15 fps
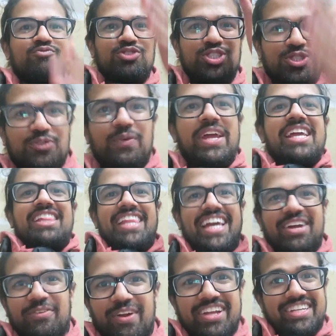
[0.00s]
straight
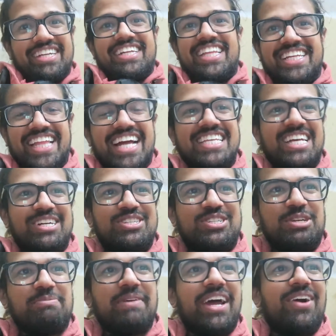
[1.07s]
leg running. Like, that's how
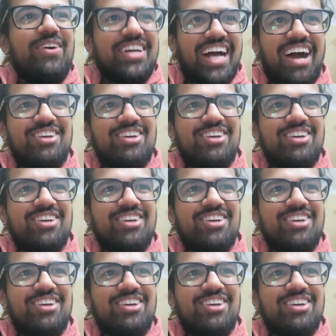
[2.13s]
stupid I was.